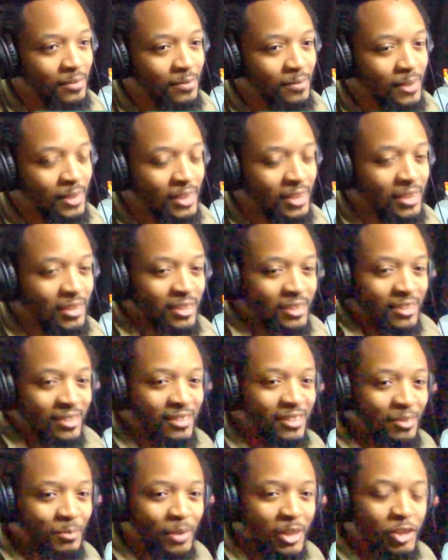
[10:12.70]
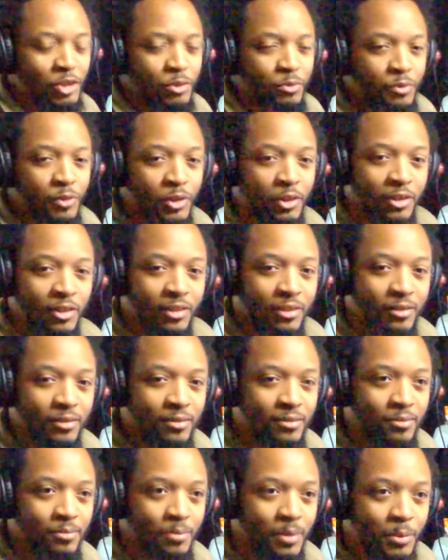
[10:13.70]
it makes you feel good.
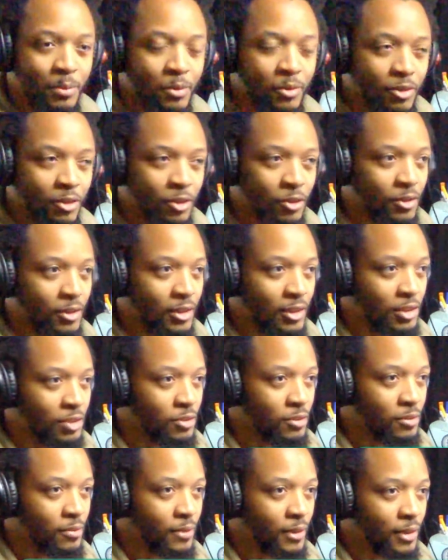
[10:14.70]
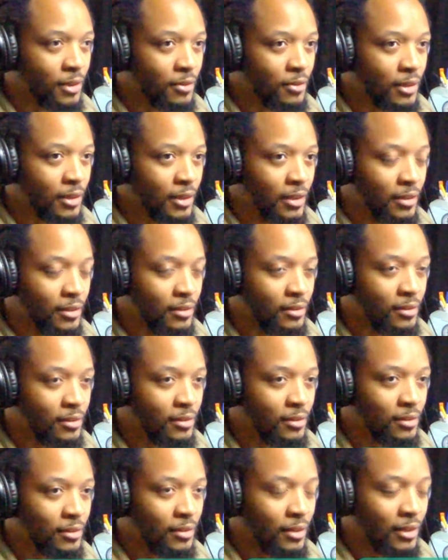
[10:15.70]
People knowing that you're a veteran,
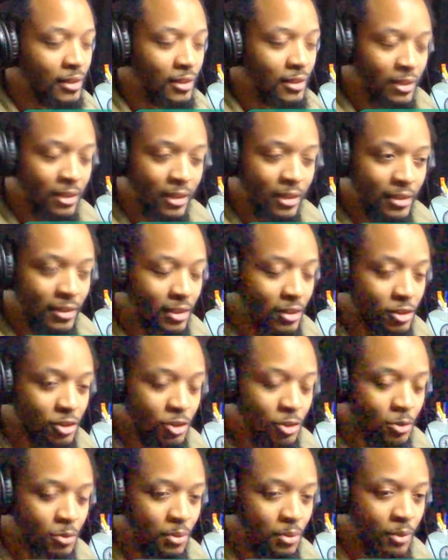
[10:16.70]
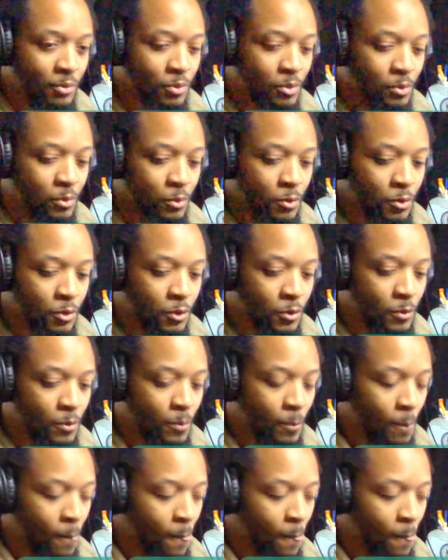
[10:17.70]
and then they're so grateful for you.